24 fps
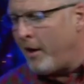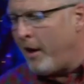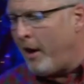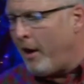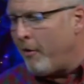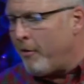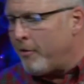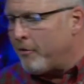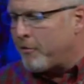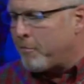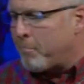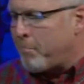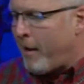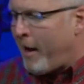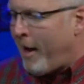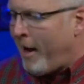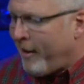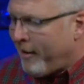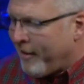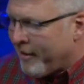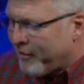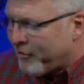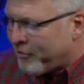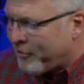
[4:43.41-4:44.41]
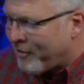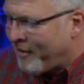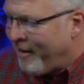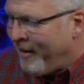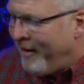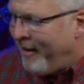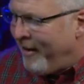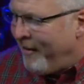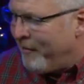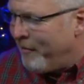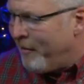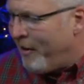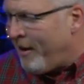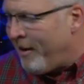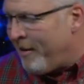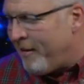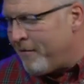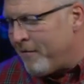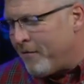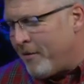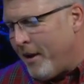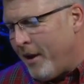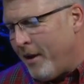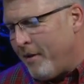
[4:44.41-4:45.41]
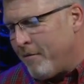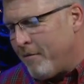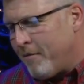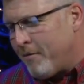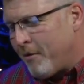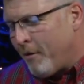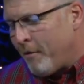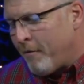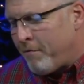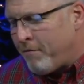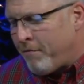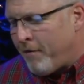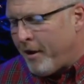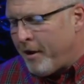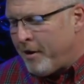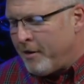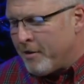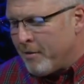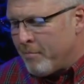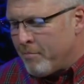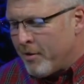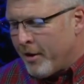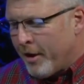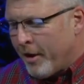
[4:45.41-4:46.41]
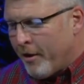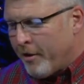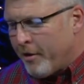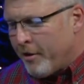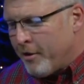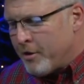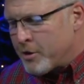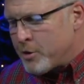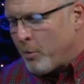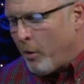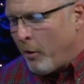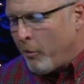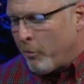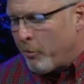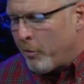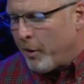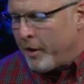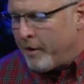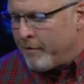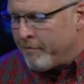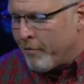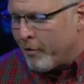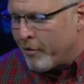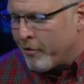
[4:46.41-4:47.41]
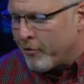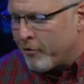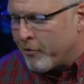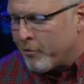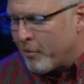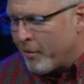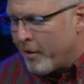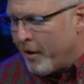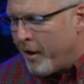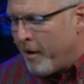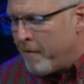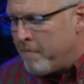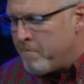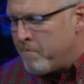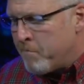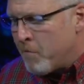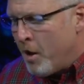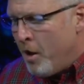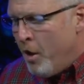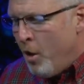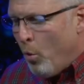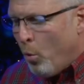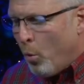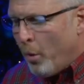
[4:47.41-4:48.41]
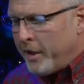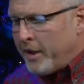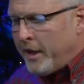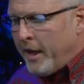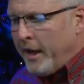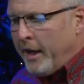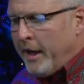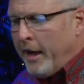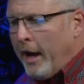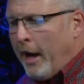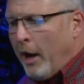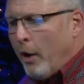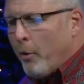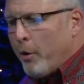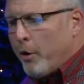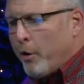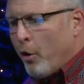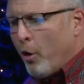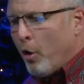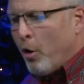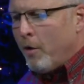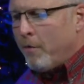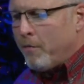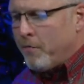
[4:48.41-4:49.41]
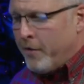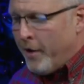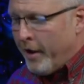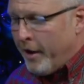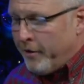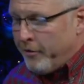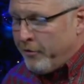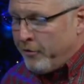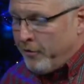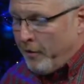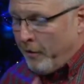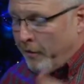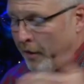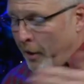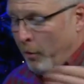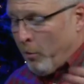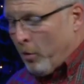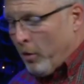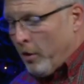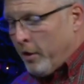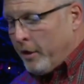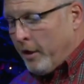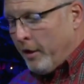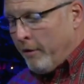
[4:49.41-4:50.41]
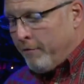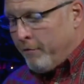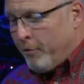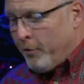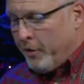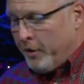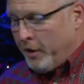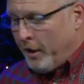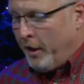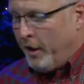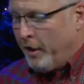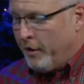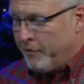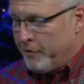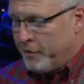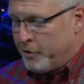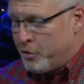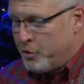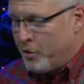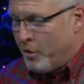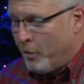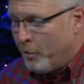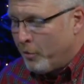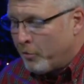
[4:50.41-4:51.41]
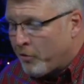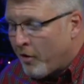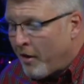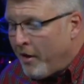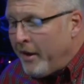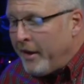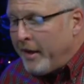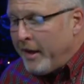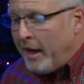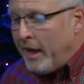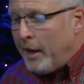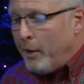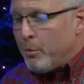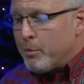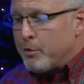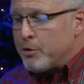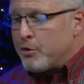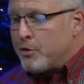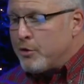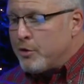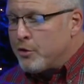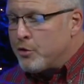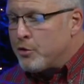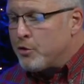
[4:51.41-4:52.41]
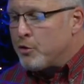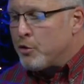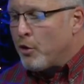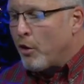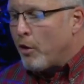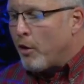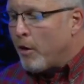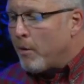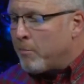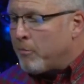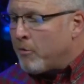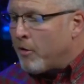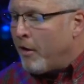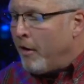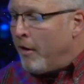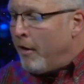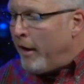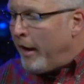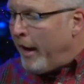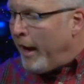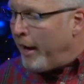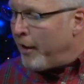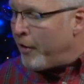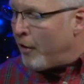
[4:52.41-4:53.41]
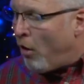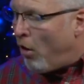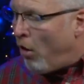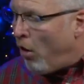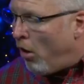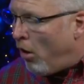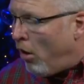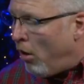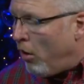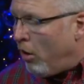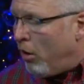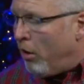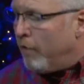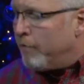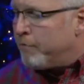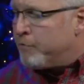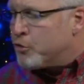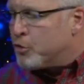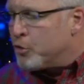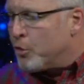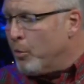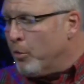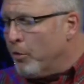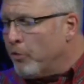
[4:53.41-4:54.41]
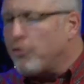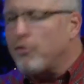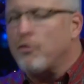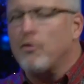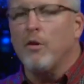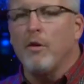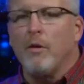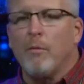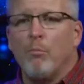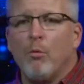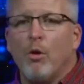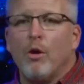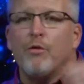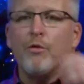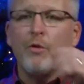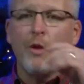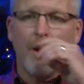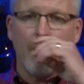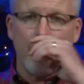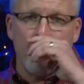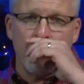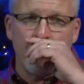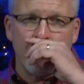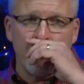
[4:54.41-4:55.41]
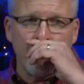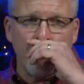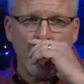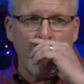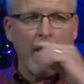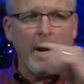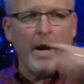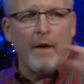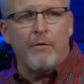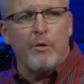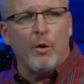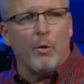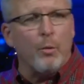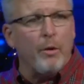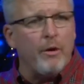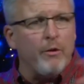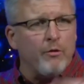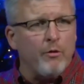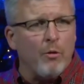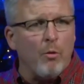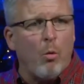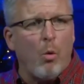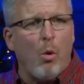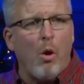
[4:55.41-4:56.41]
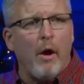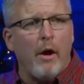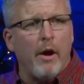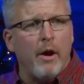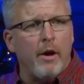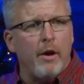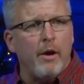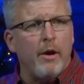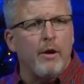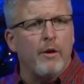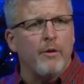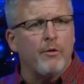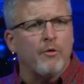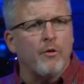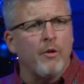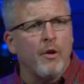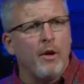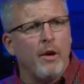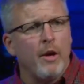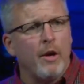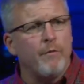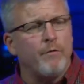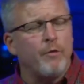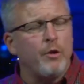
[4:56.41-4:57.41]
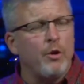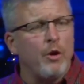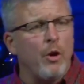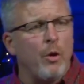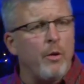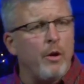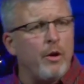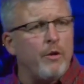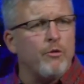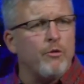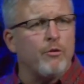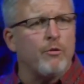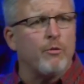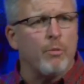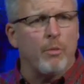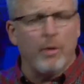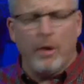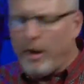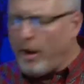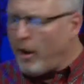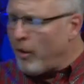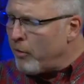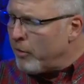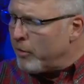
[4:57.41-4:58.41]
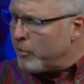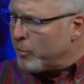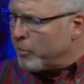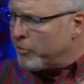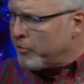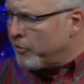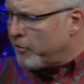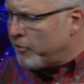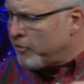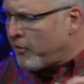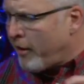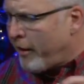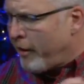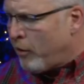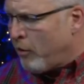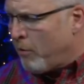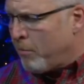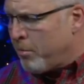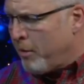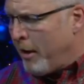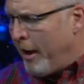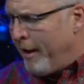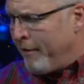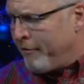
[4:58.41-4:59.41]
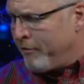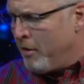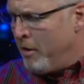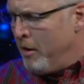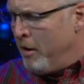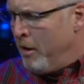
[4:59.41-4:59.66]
Herod's palace. Well, they don't find him there. Here's what we read in verse 3. When King Herod heard this, that they were looking for the king of the Jews, he was disturbed, and all of Jerusalem with him. And the reason why is if you know history, Herod was a psychopath.